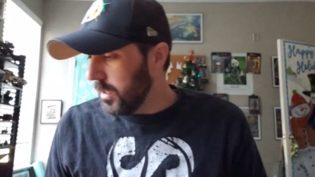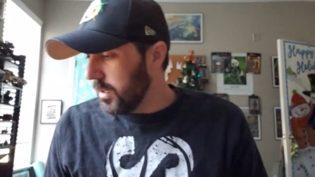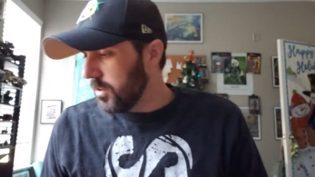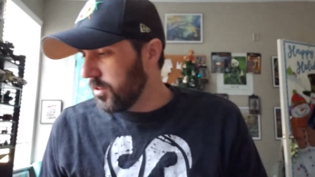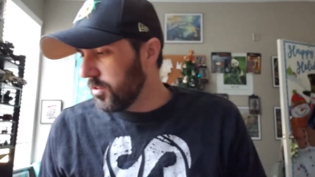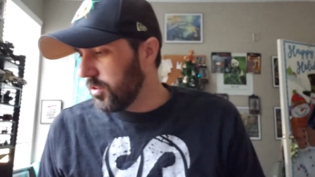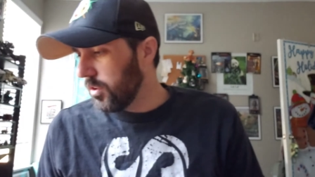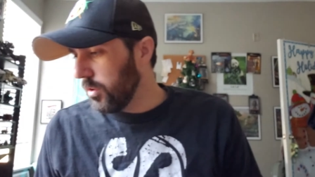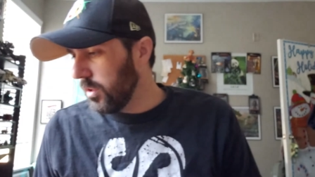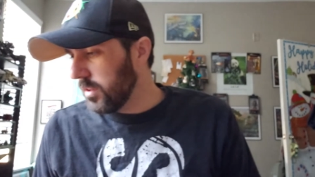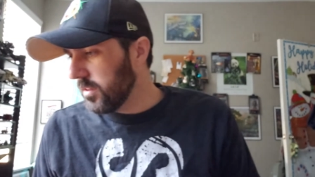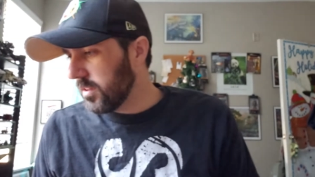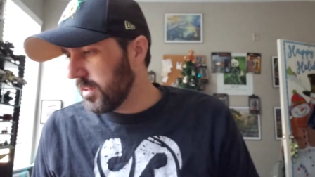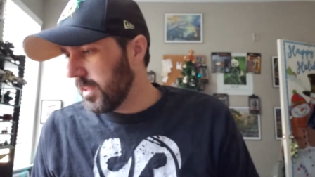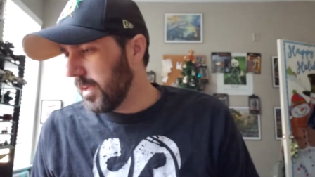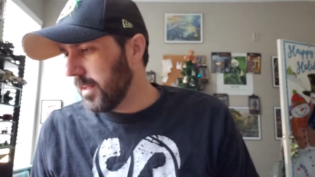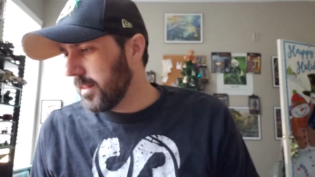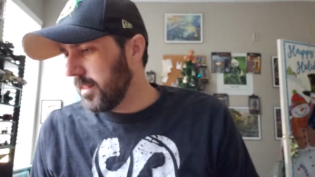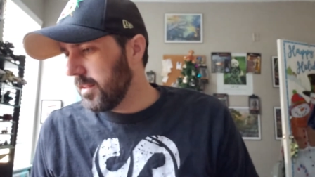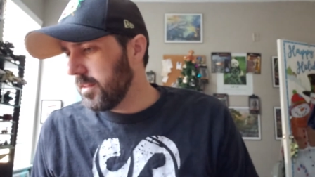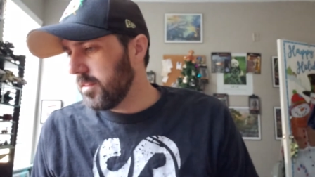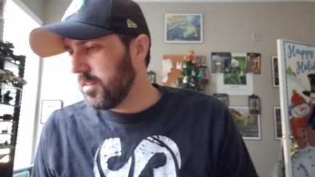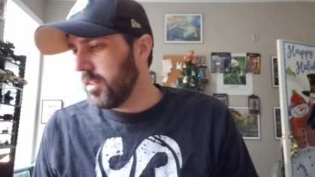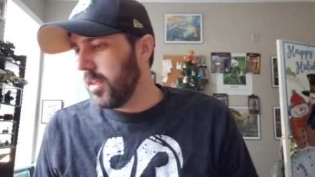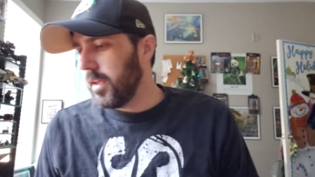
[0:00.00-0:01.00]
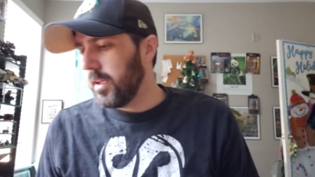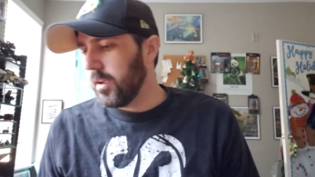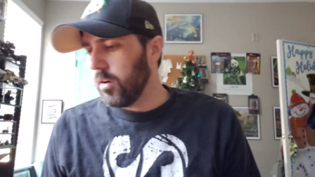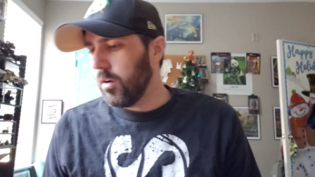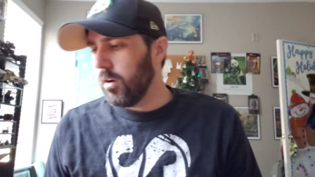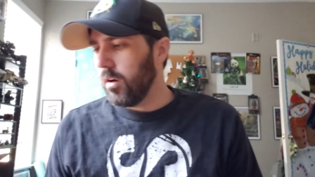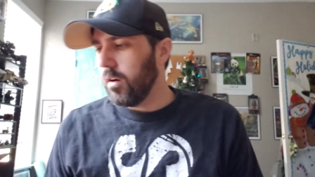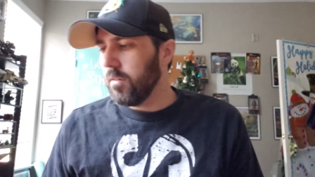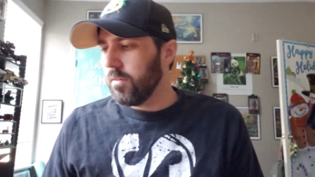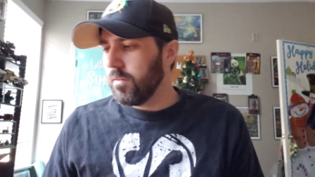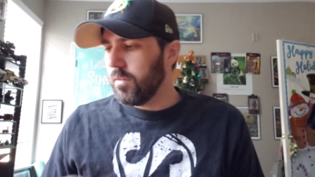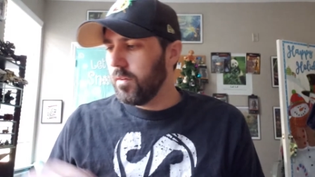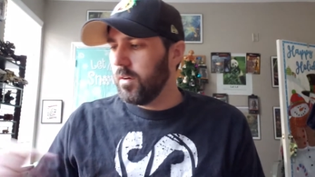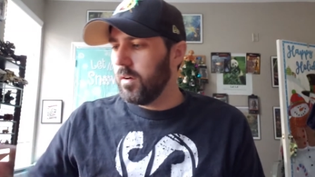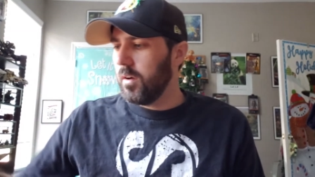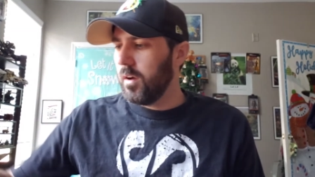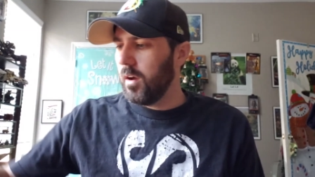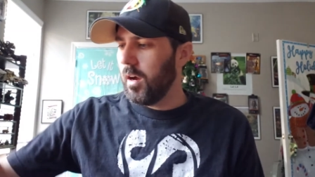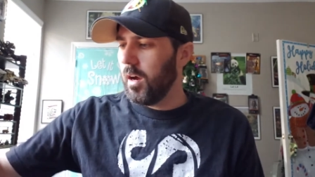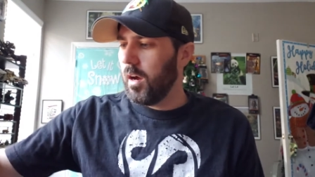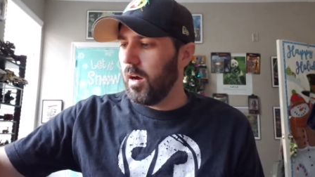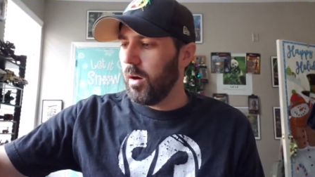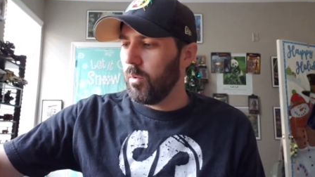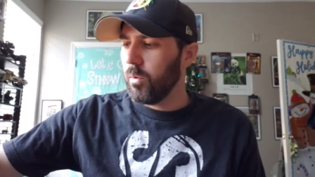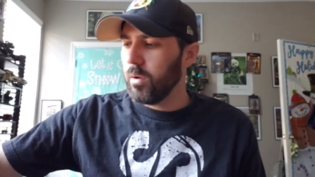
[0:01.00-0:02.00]
So let's kick this thing off.
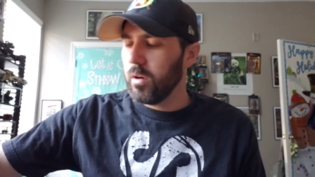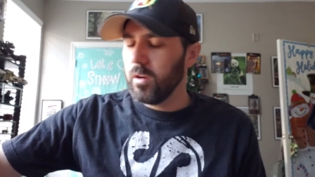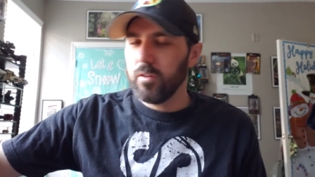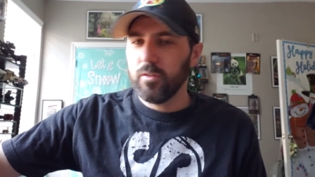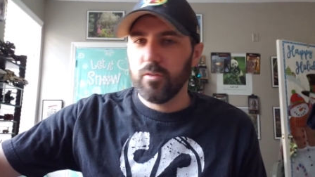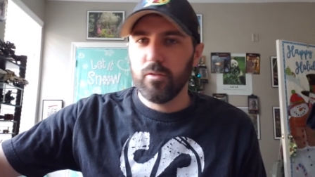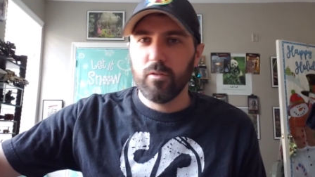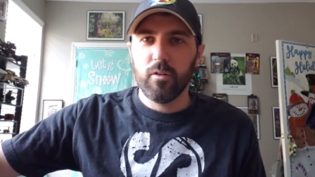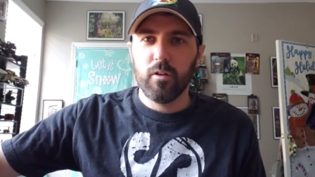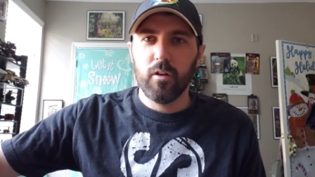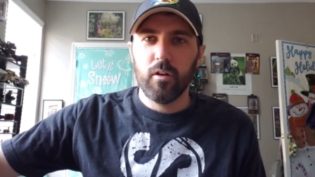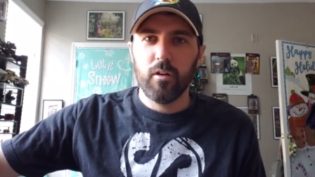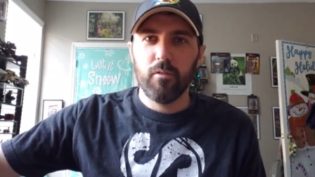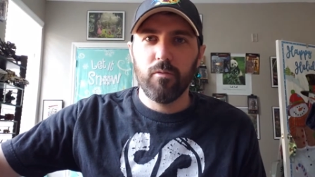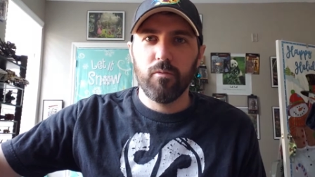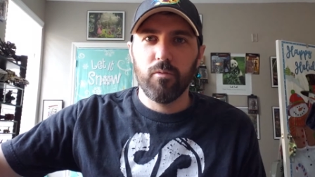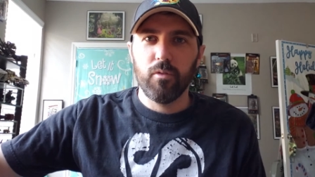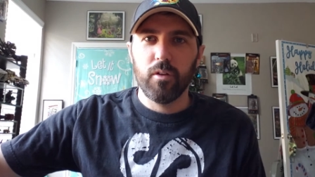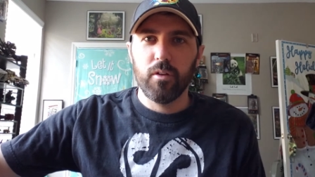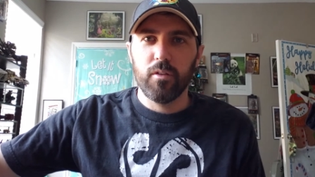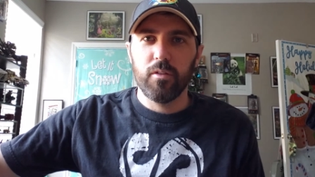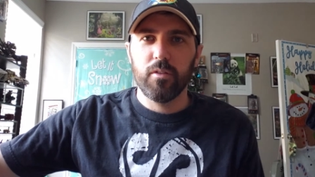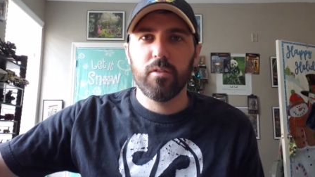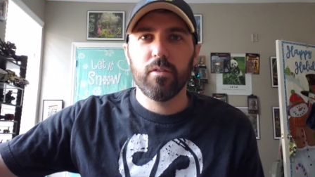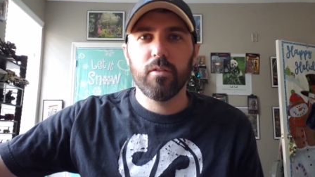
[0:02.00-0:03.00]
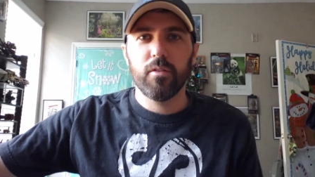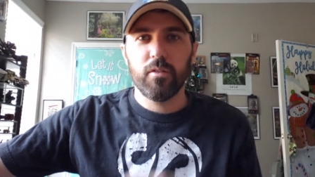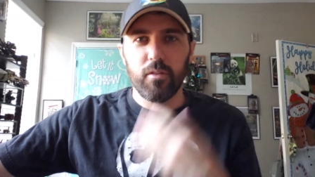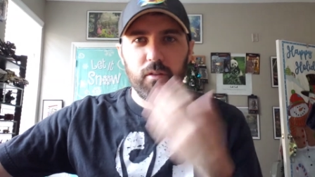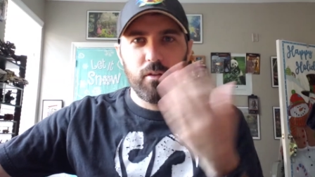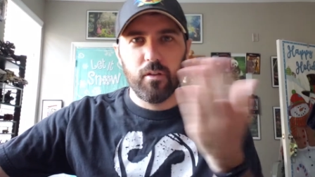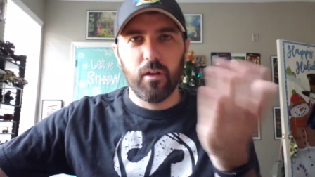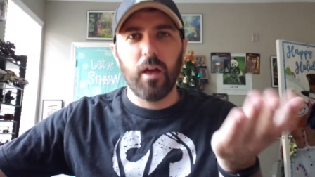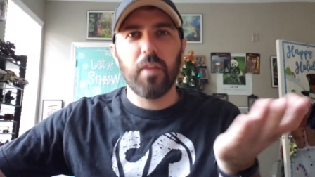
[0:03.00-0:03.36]
We're going to start off with,